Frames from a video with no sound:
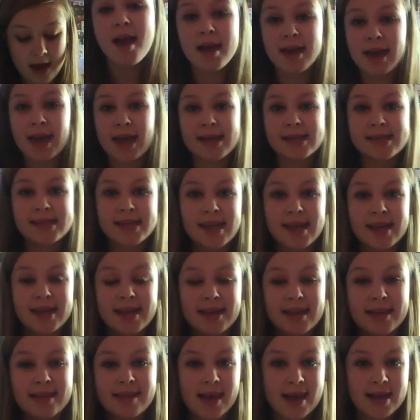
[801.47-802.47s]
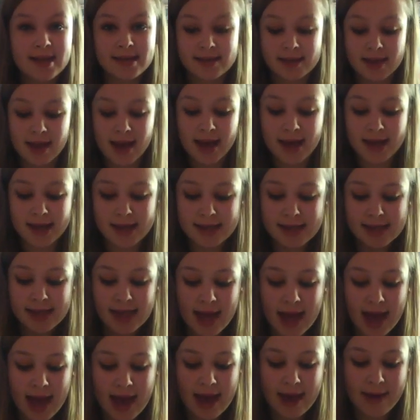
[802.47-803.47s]
Okay, so that aside,
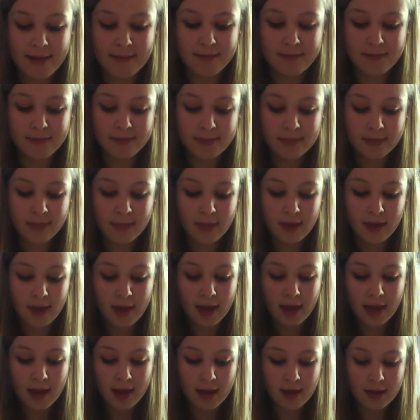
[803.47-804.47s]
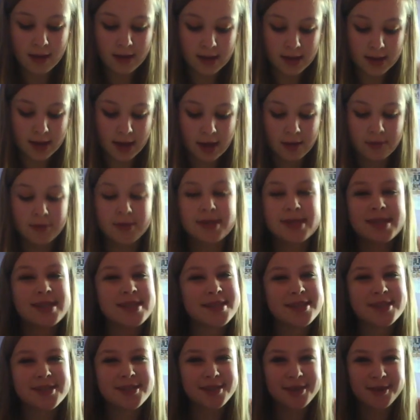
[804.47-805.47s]
I
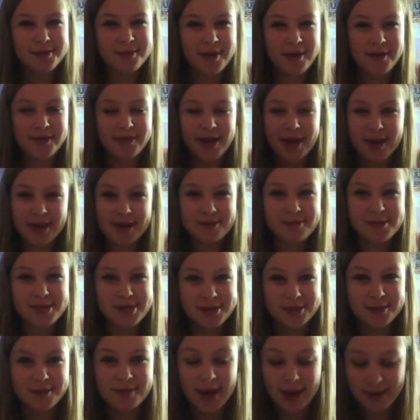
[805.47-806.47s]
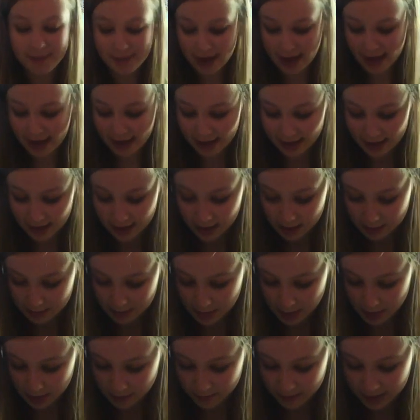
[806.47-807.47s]
wanted to talk about Hey the Musical Batman.
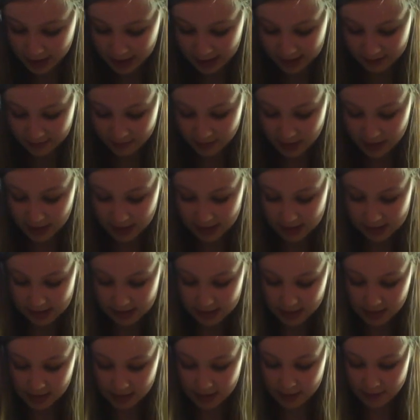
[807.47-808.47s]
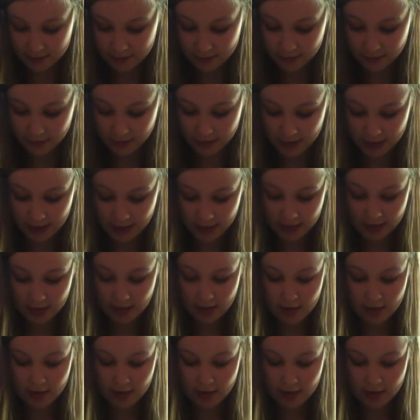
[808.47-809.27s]
I'm really, really excited for it.